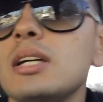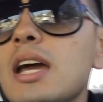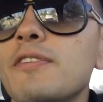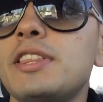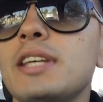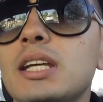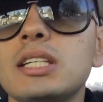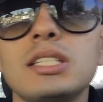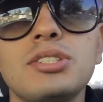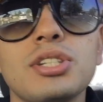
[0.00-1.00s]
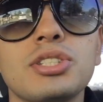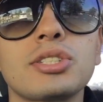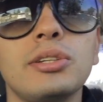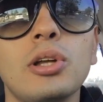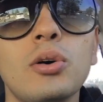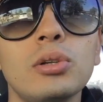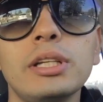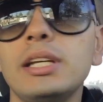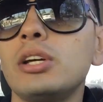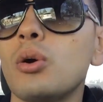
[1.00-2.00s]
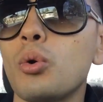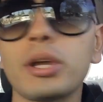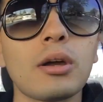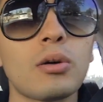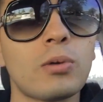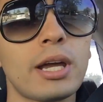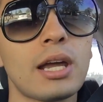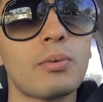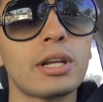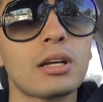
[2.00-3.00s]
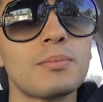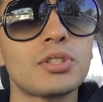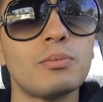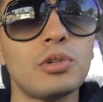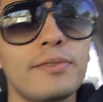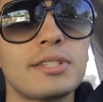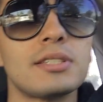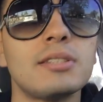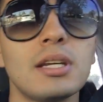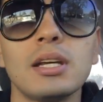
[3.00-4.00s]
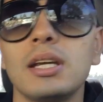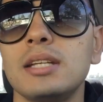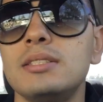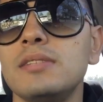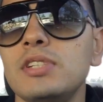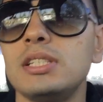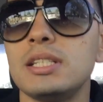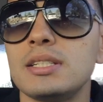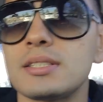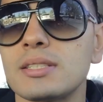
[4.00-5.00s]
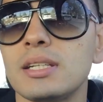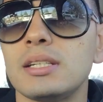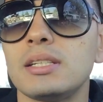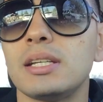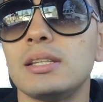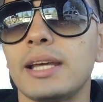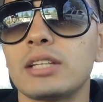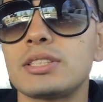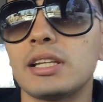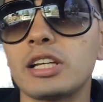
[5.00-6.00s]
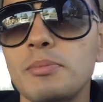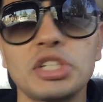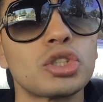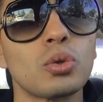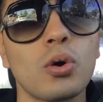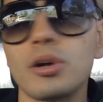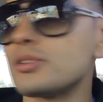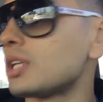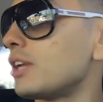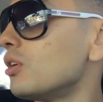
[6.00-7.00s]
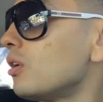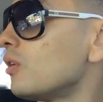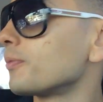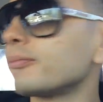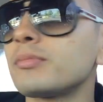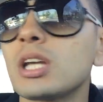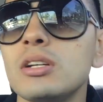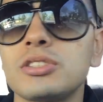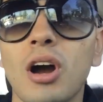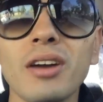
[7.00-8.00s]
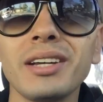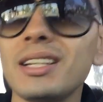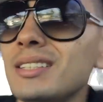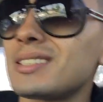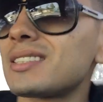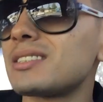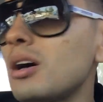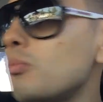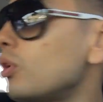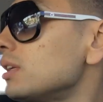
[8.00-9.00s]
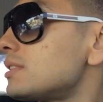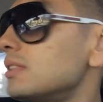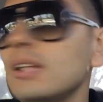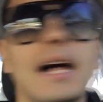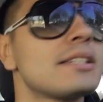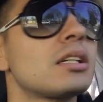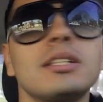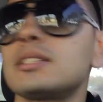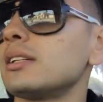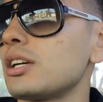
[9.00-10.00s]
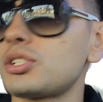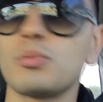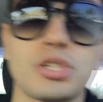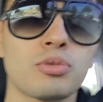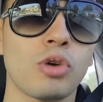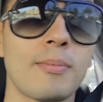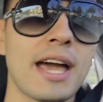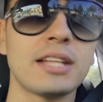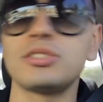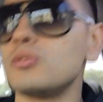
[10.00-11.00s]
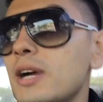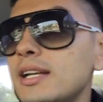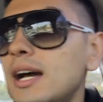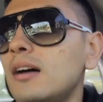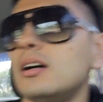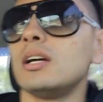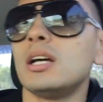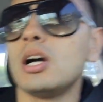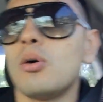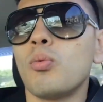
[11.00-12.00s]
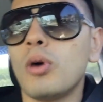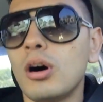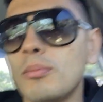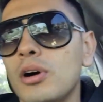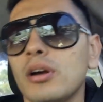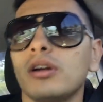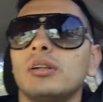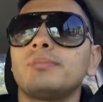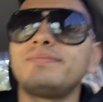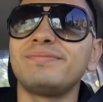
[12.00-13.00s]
everything is just slowly going away when it comes to movies and DVDs and like selling them in stores. I know Target somewhat still has a good selection, which is where I'm heading to right now. Walmart,